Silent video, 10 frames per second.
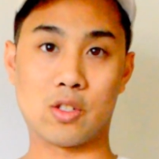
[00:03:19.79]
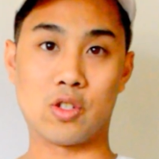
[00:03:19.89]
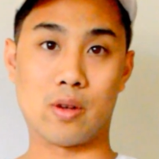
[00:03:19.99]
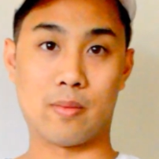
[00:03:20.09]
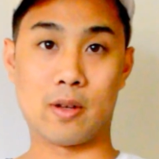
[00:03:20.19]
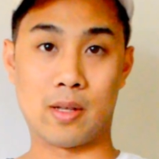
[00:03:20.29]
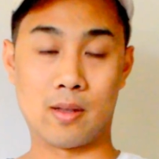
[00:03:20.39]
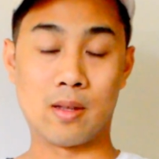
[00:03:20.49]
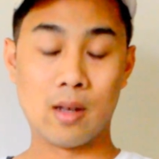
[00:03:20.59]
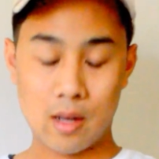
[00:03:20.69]
the shutter
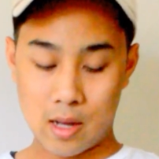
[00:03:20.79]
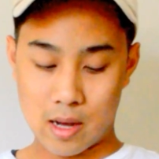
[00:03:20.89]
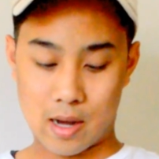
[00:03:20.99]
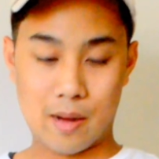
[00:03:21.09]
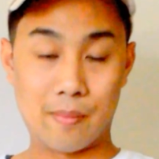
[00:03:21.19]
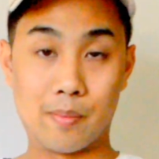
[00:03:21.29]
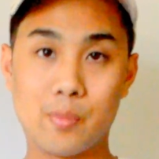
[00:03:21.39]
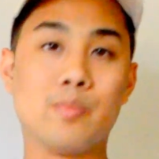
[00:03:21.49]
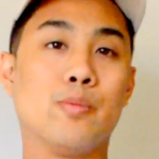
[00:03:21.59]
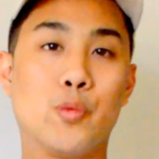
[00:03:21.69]
button.
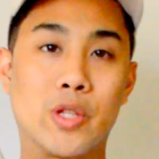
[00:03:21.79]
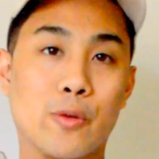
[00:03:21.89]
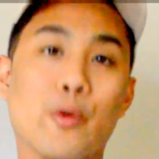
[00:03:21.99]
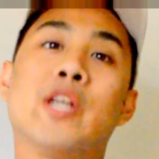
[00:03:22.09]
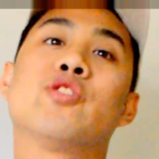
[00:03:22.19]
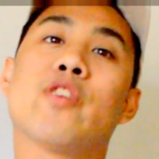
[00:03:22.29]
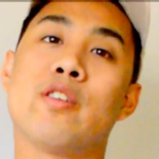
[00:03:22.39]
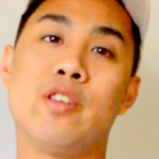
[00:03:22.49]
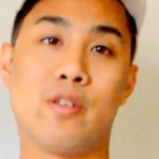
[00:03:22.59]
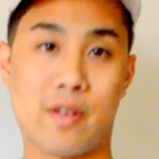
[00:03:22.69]
With the
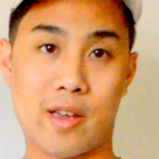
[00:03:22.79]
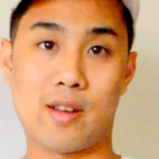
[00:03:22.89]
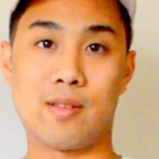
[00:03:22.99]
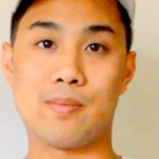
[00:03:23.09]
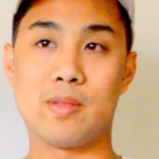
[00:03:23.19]
rangefinder, you don't get it.